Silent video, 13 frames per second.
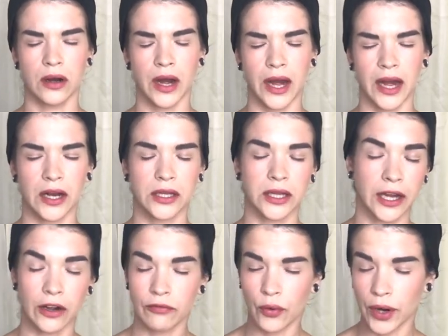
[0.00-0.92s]
a
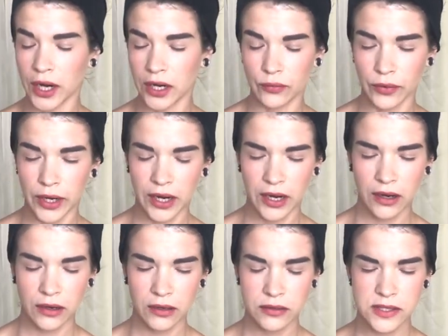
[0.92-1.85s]
clairvoyant
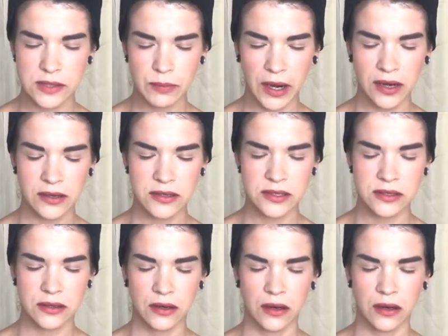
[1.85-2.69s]
reading space.